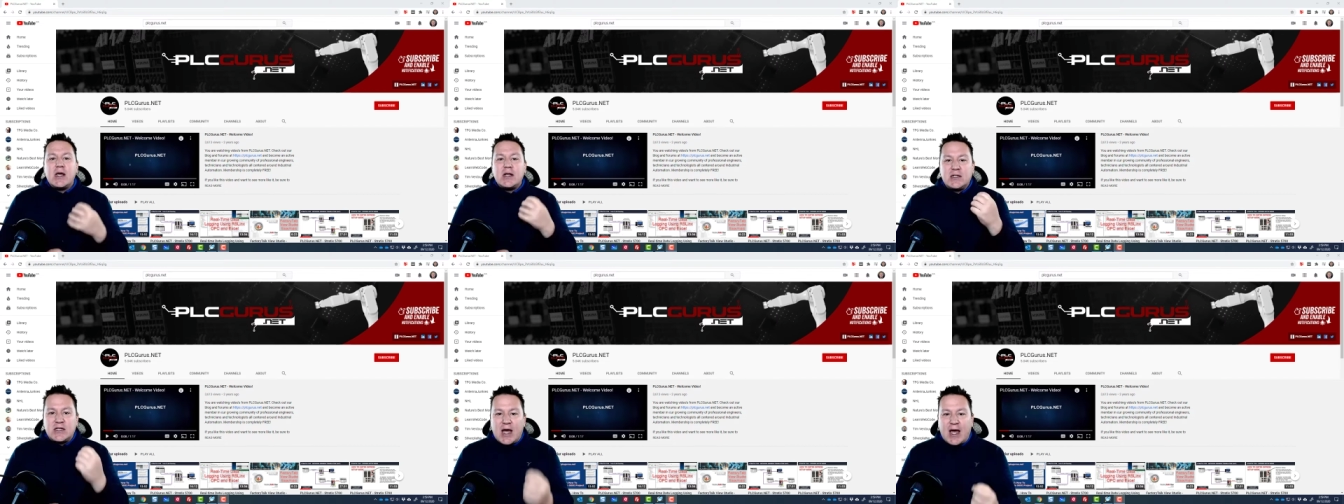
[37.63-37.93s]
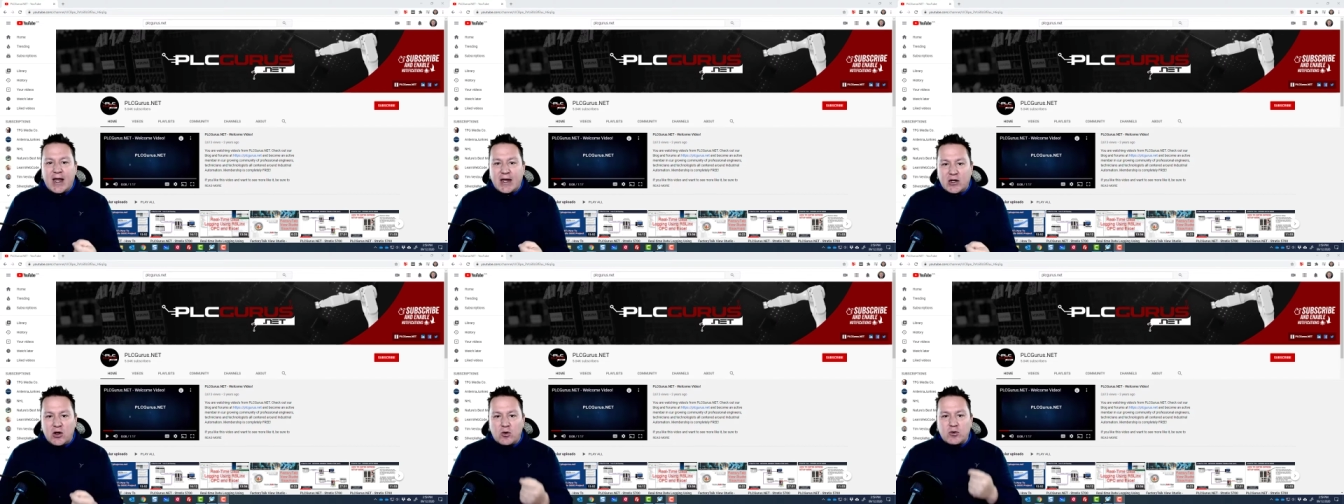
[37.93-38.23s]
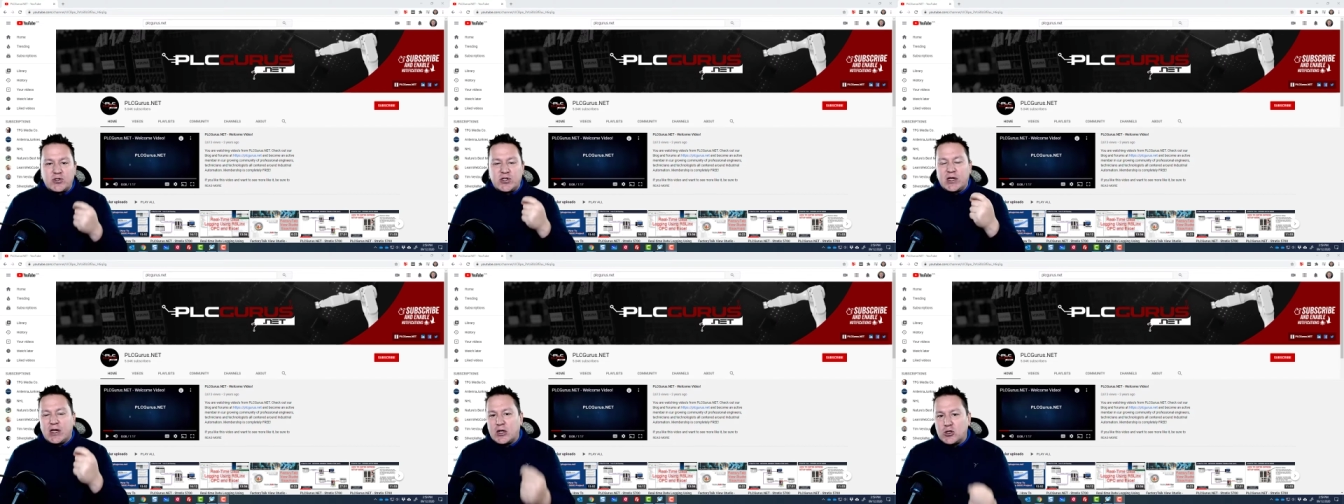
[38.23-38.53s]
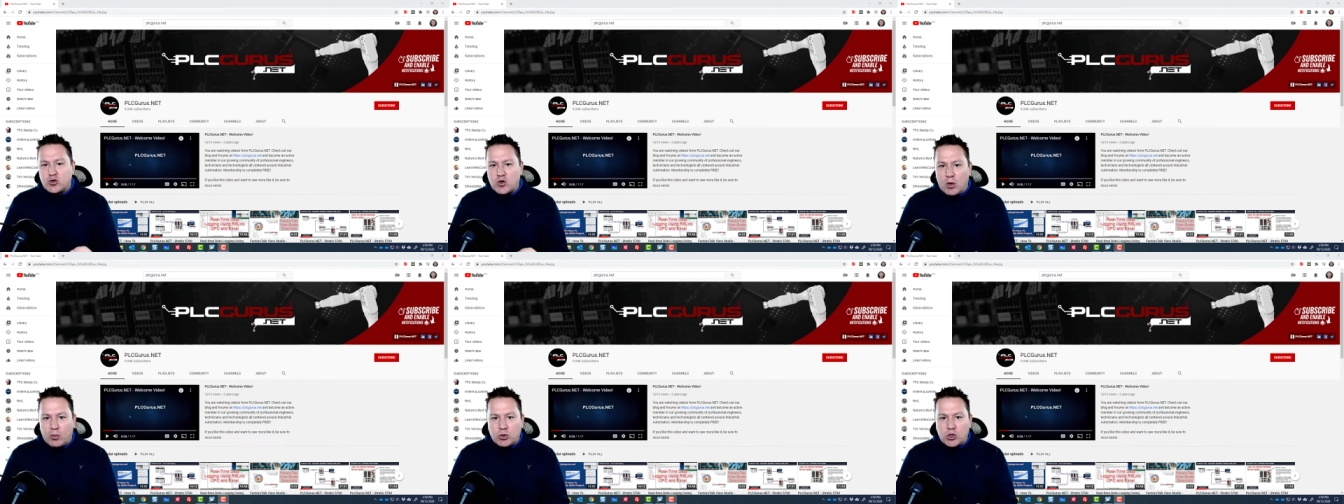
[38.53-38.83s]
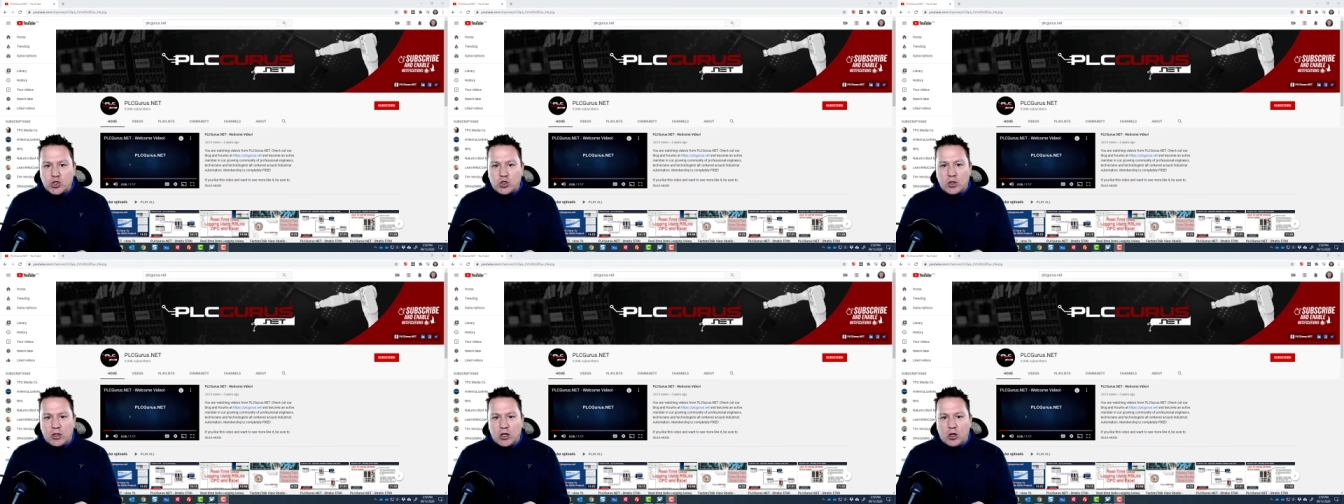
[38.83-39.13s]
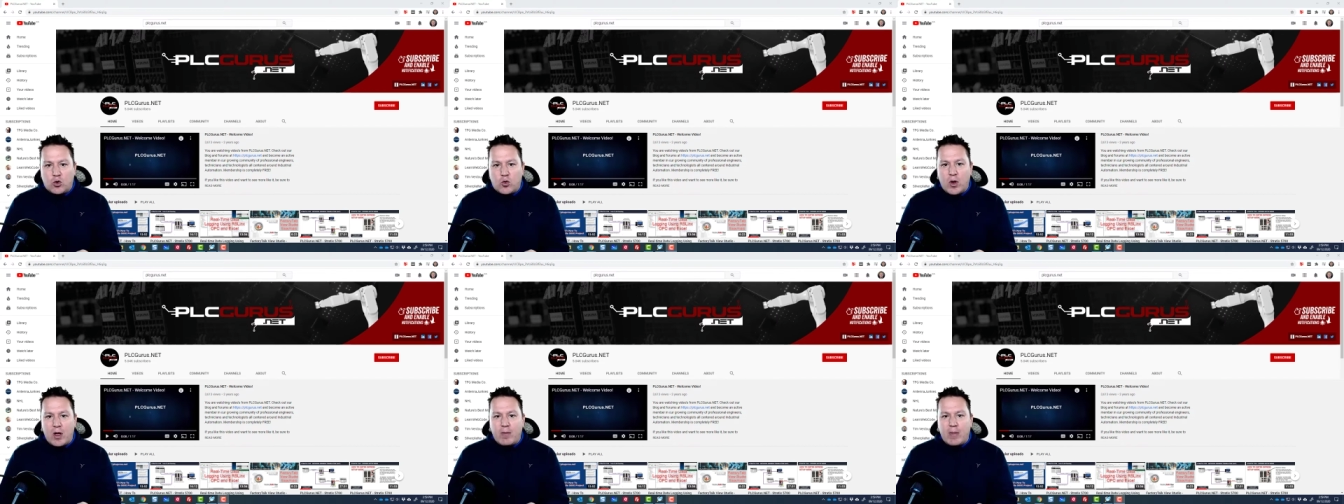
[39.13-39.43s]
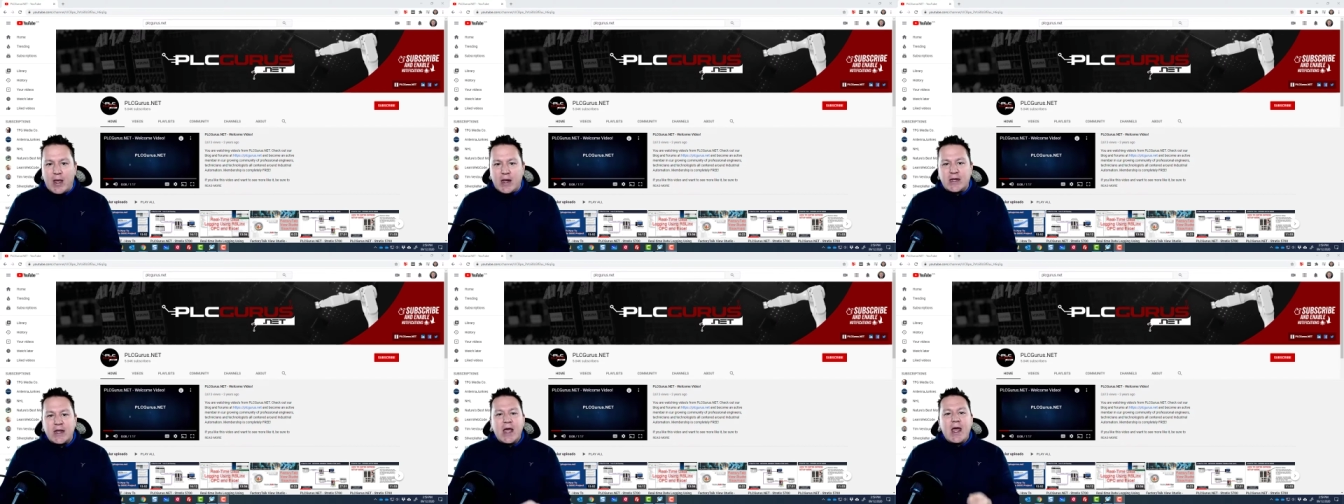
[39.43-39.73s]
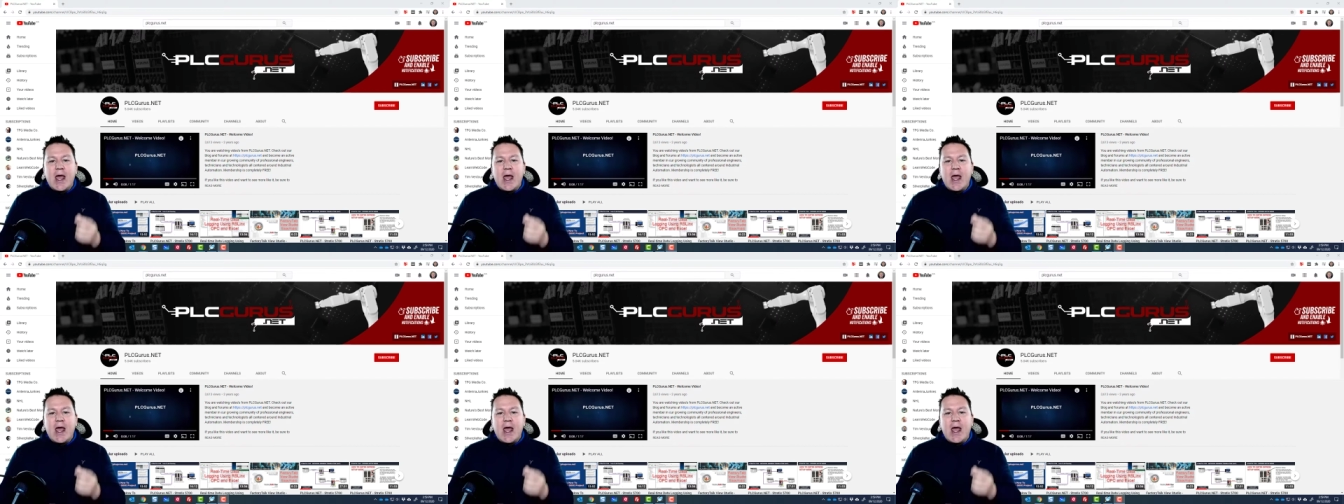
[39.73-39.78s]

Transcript: diagnosing and troubleshooting equipment.